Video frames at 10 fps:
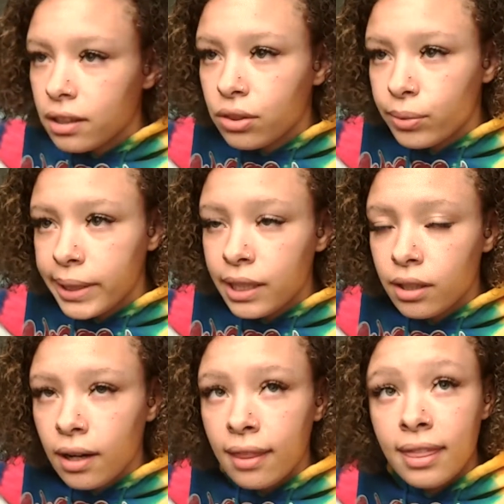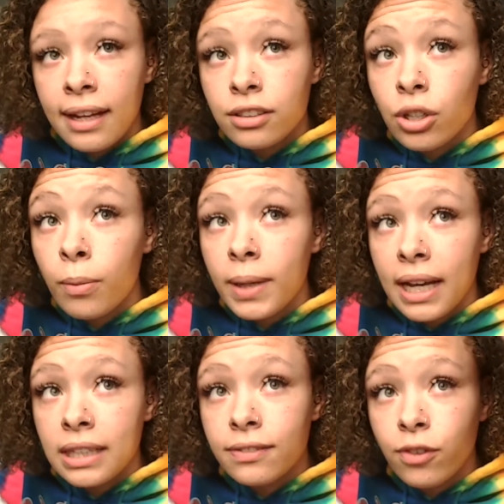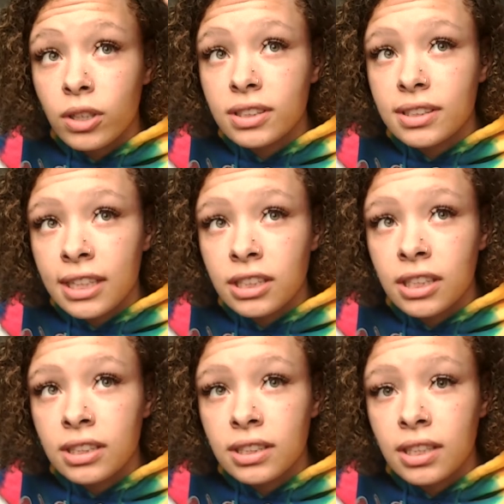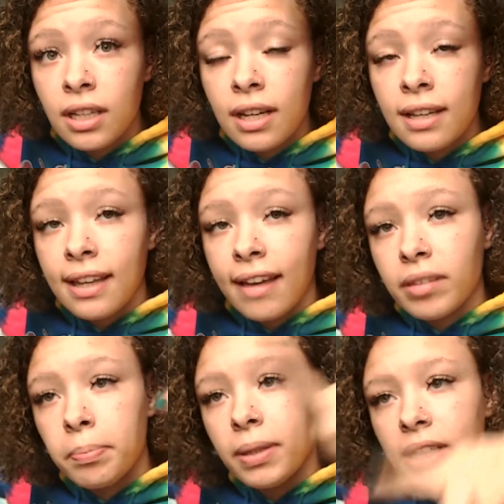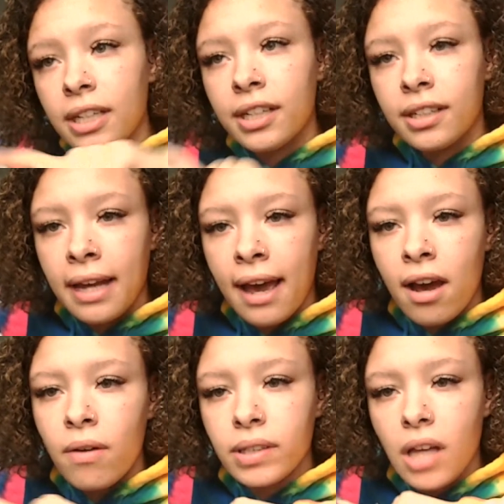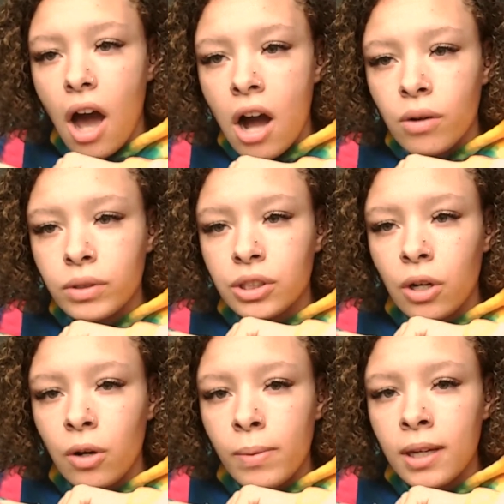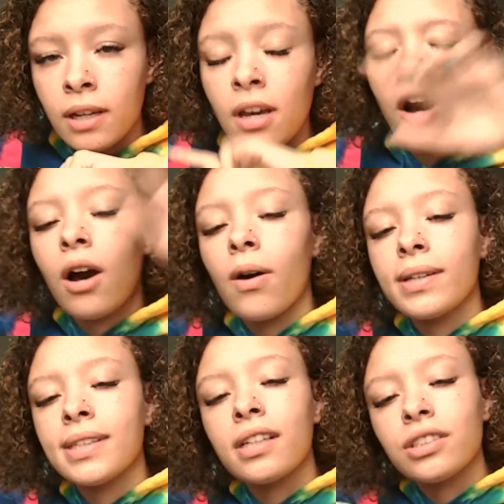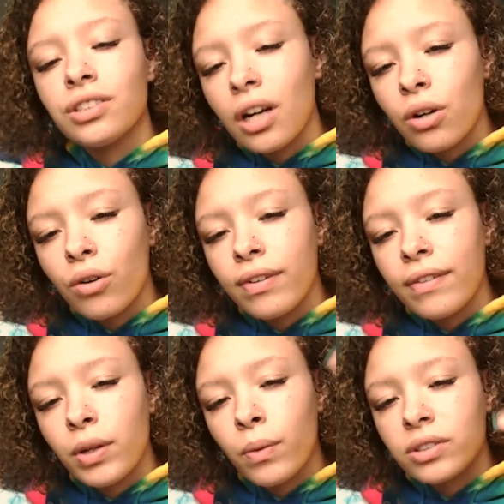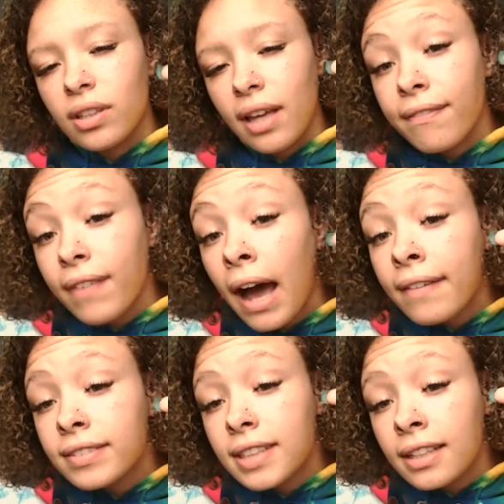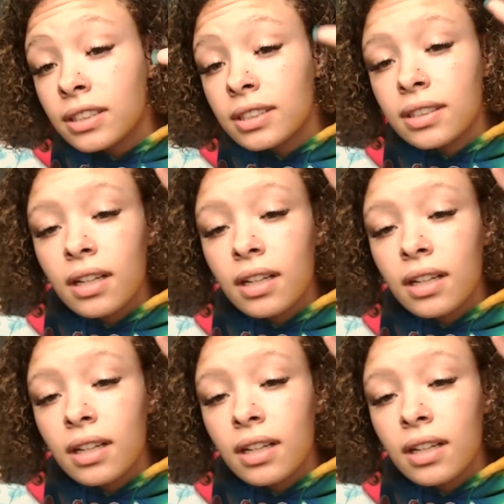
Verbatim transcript: 3, I think Chobee has 4 stages. They have the Be Here Now and the Aquachobee. Oh, and then there's Jungle 51, so they have 5 stages.